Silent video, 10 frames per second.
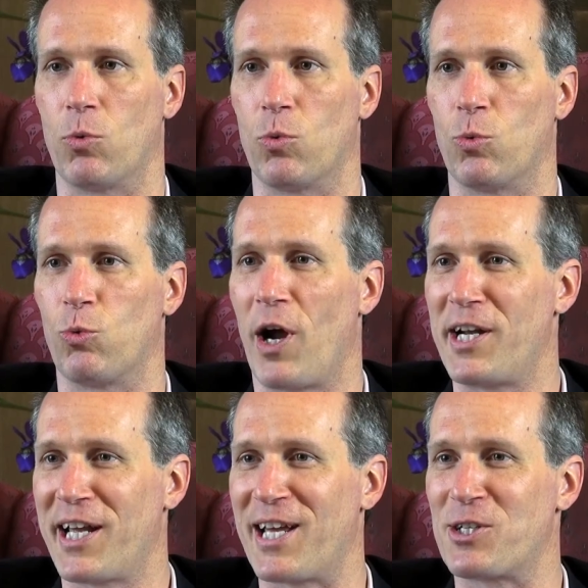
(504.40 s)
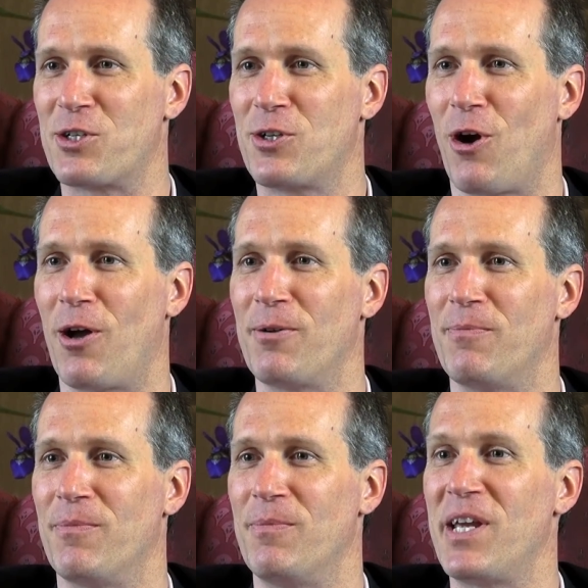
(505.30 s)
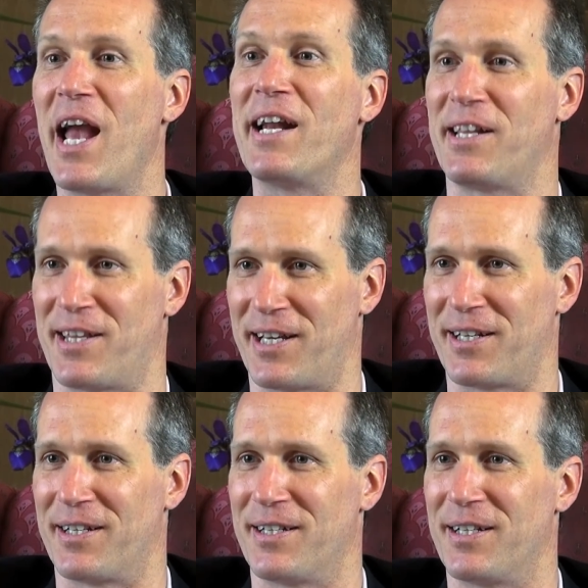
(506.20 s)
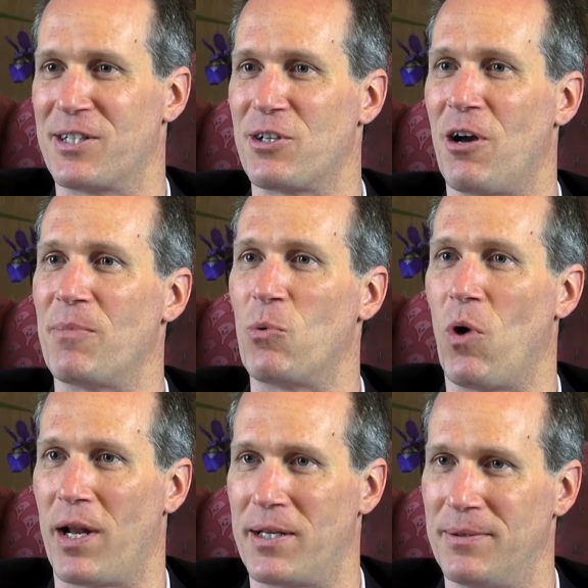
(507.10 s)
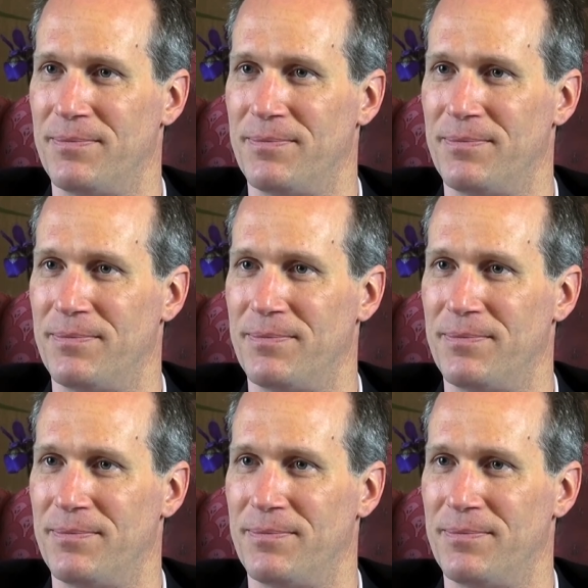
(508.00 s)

writing has taught me anything, it's taught me what?